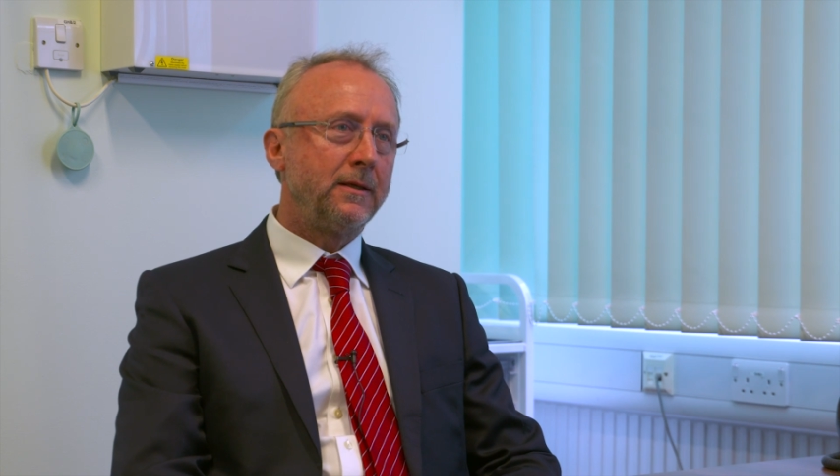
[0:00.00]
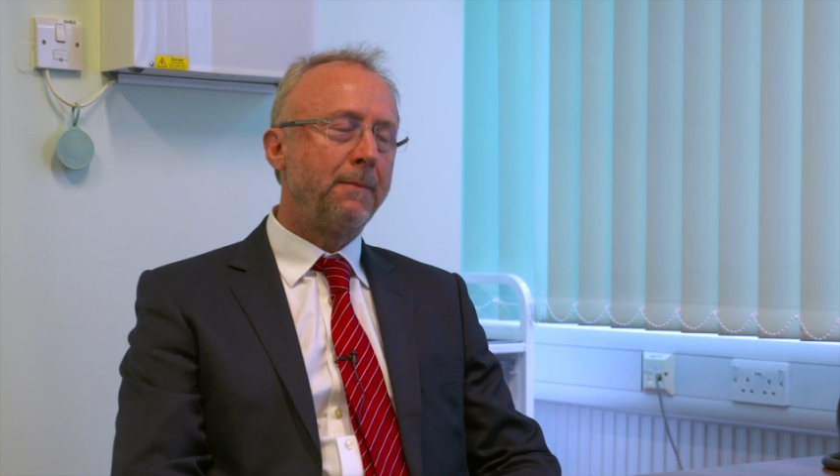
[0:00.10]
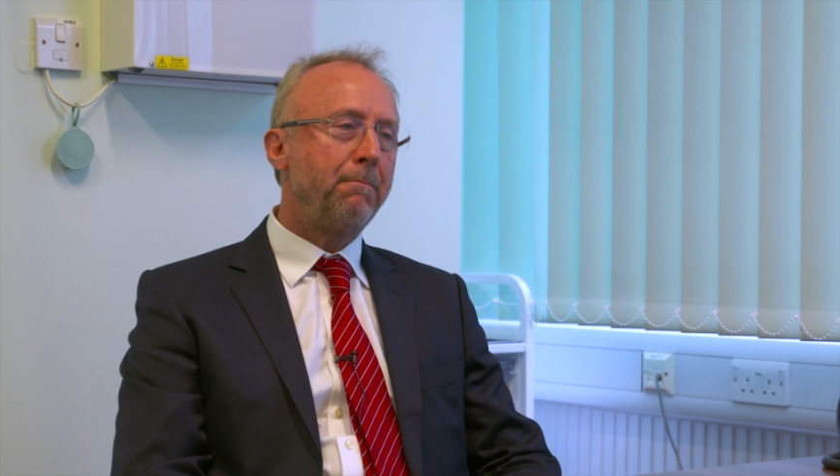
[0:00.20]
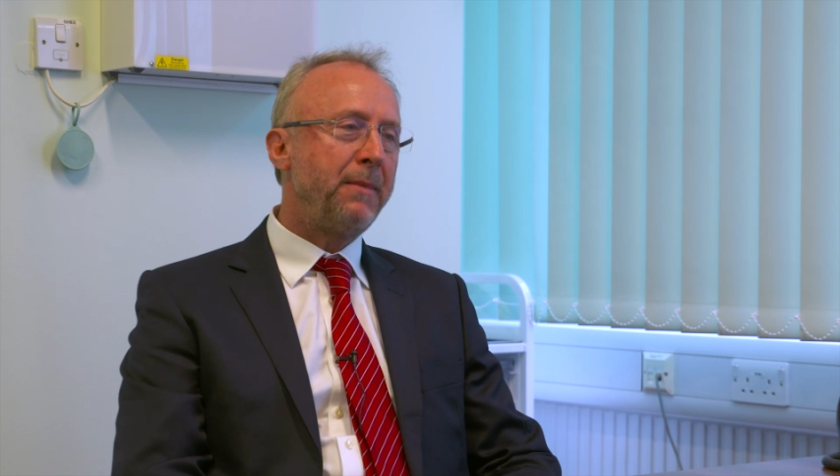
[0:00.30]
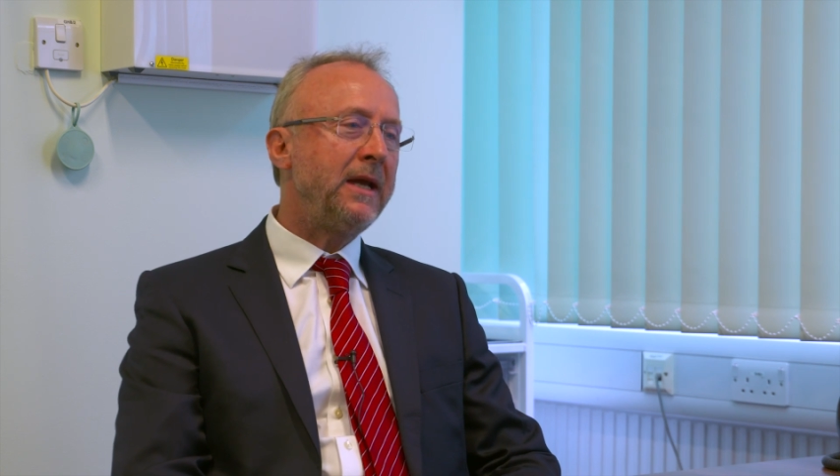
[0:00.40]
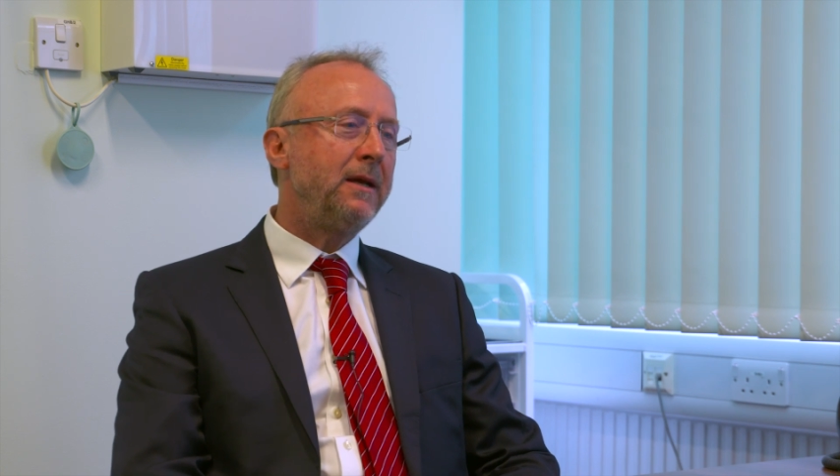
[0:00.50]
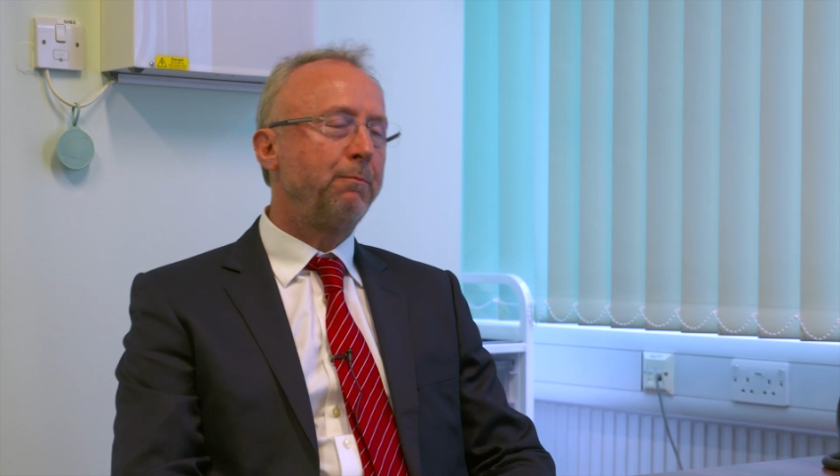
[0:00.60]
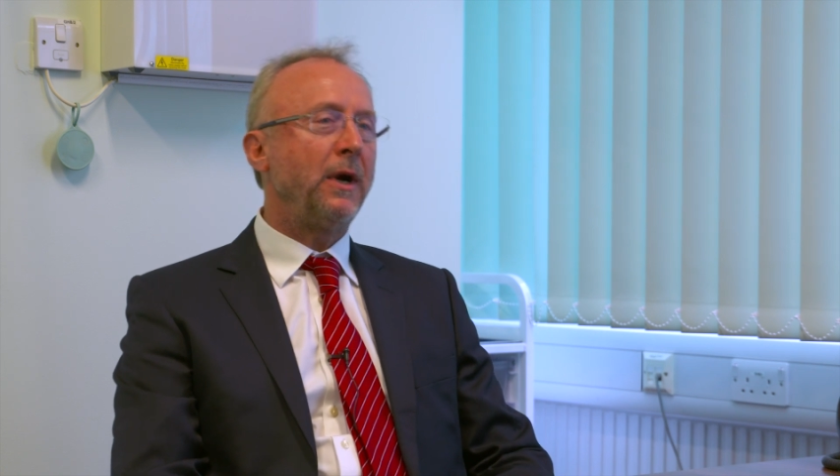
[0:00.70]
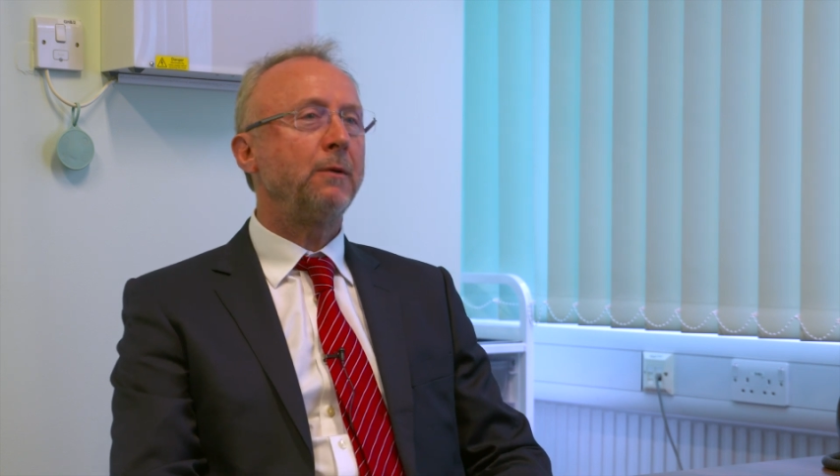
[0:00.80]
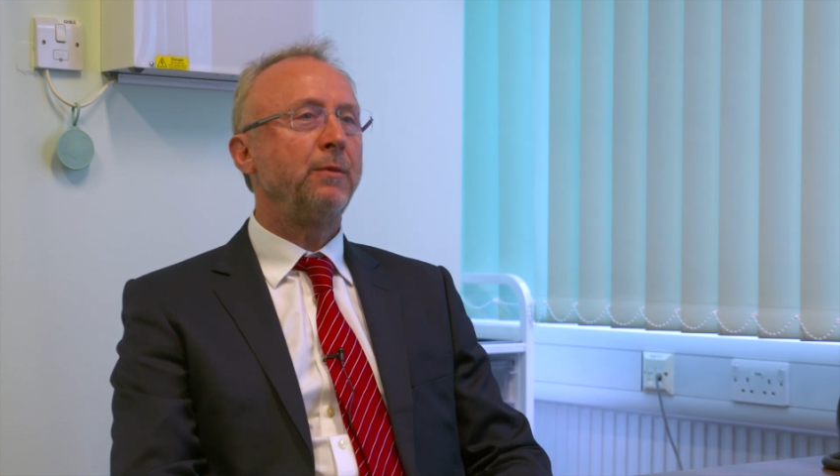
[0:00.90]
the
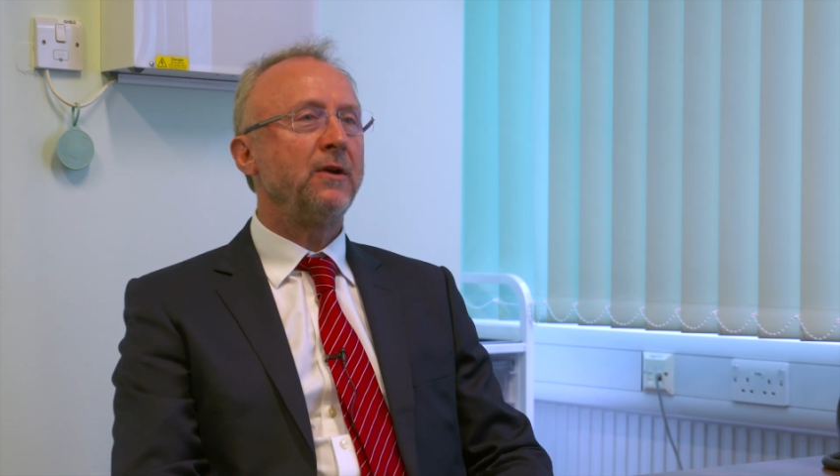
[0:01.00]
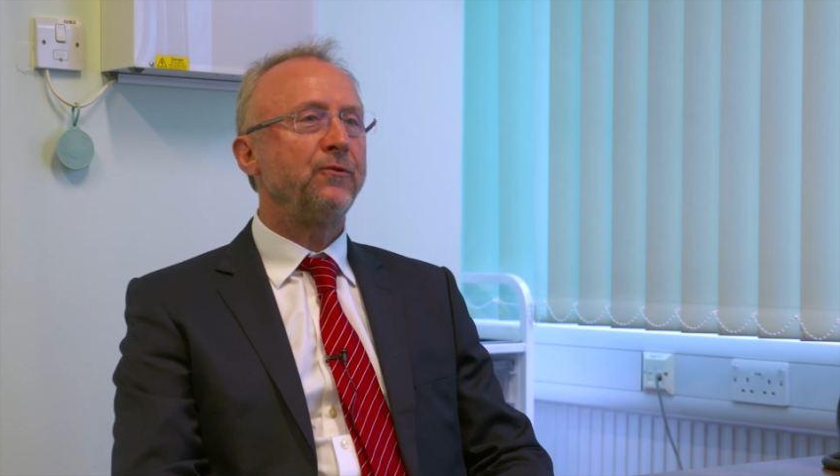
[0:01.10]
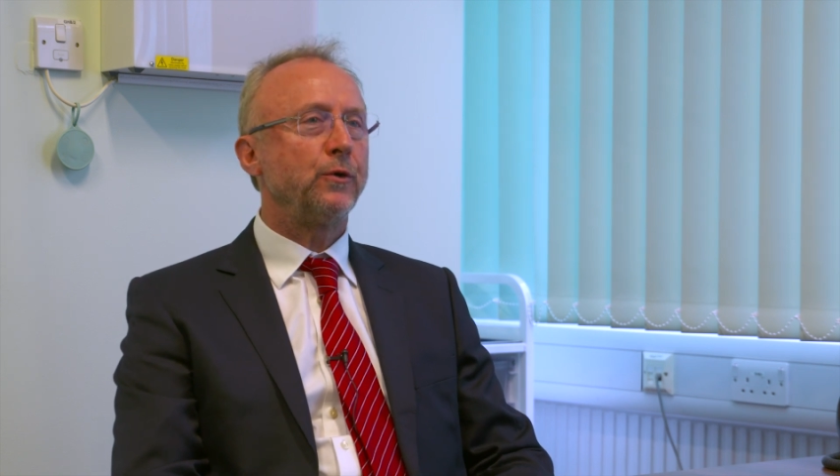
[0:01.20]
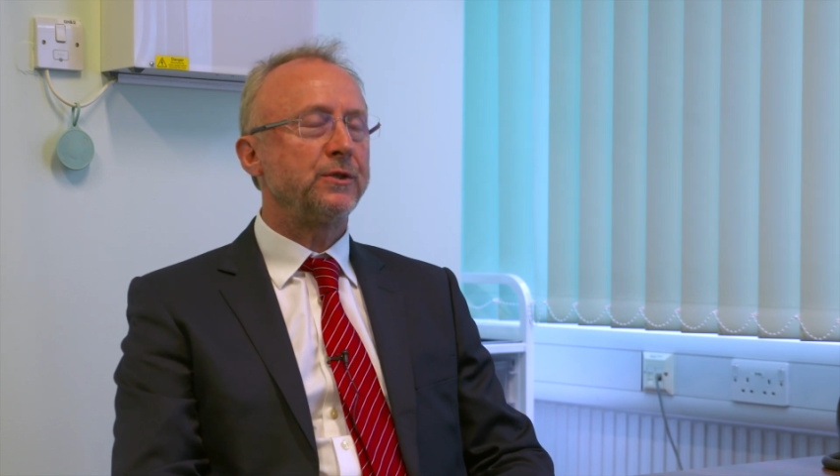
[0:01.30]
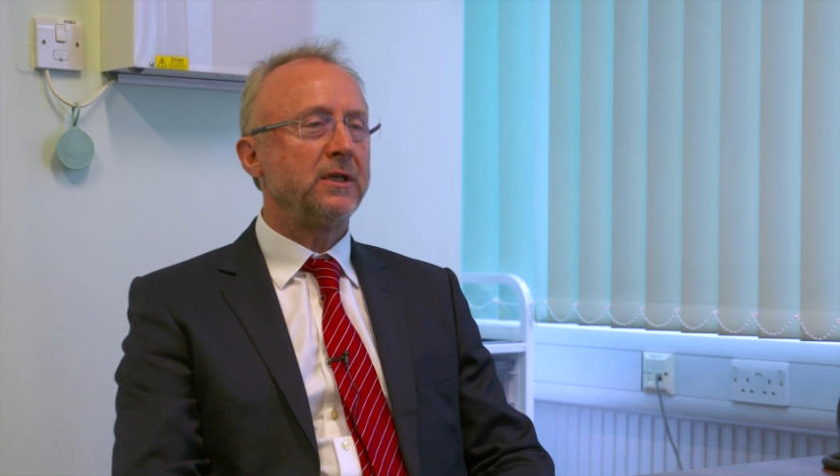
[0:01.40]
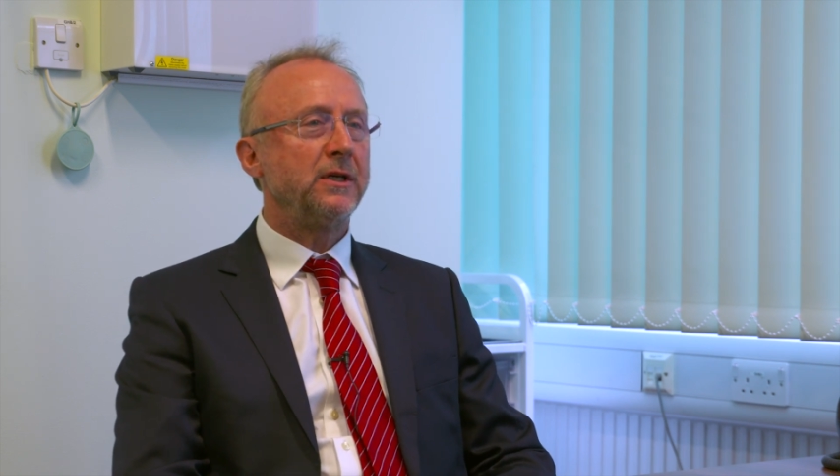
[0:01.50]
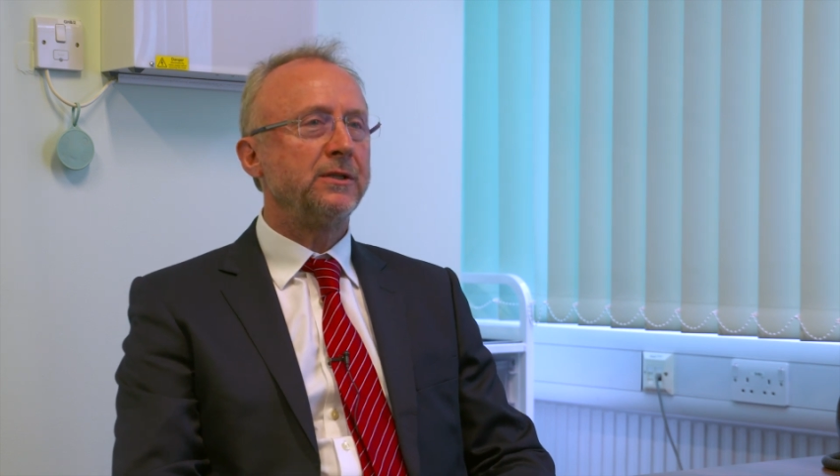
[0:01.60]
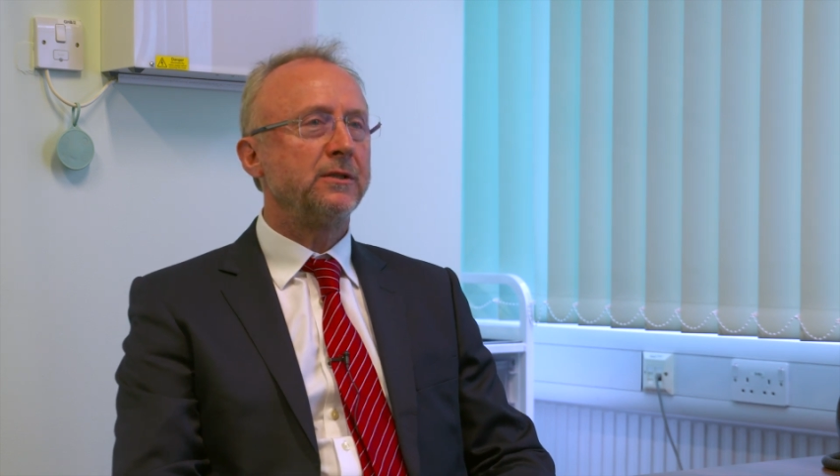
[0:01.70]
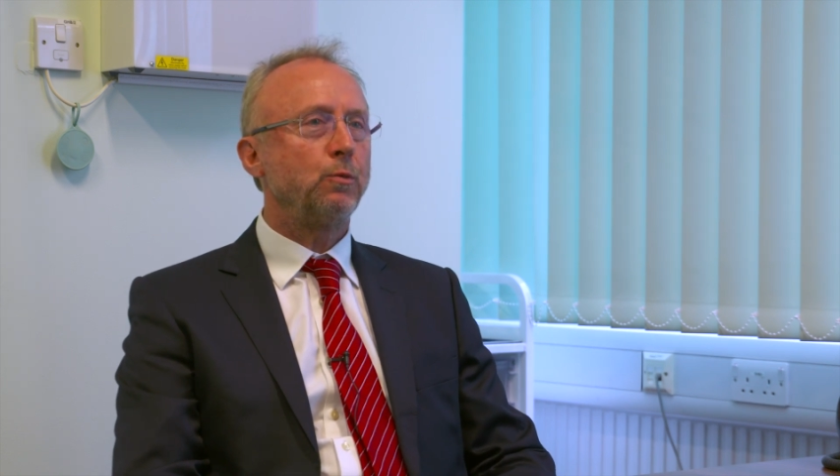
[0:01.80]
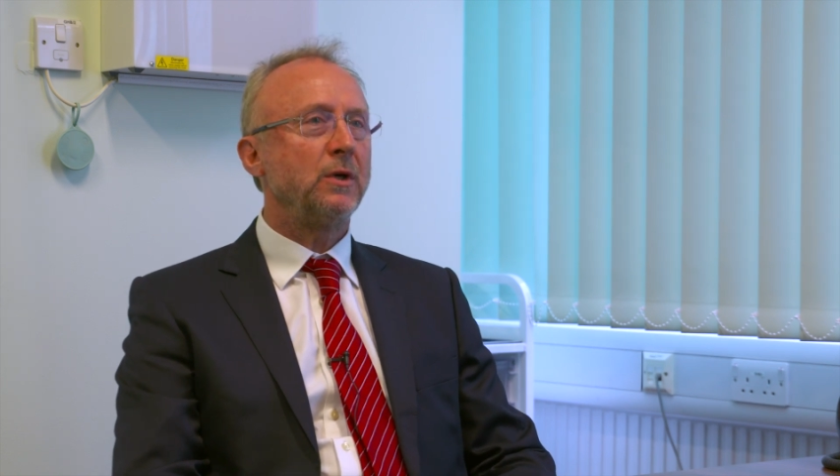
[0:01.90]
big bugbear for
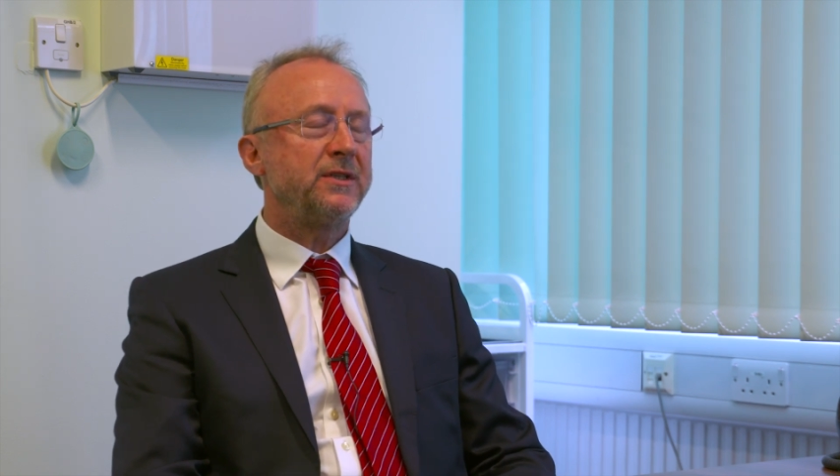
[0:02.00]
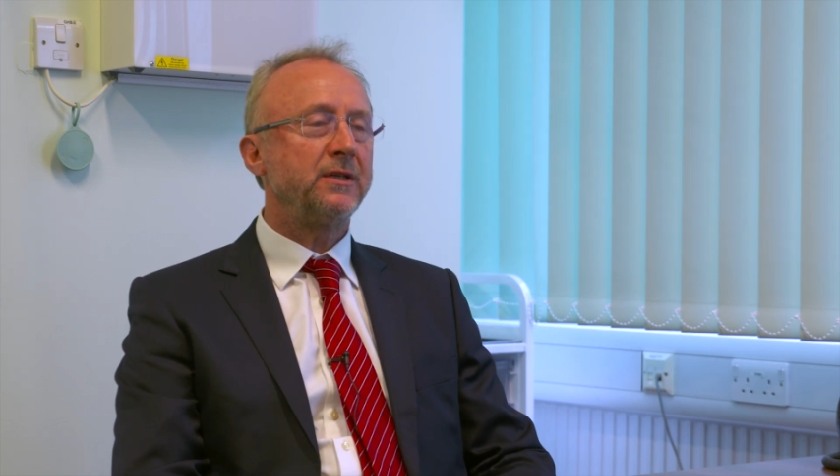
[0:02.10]
surgeons was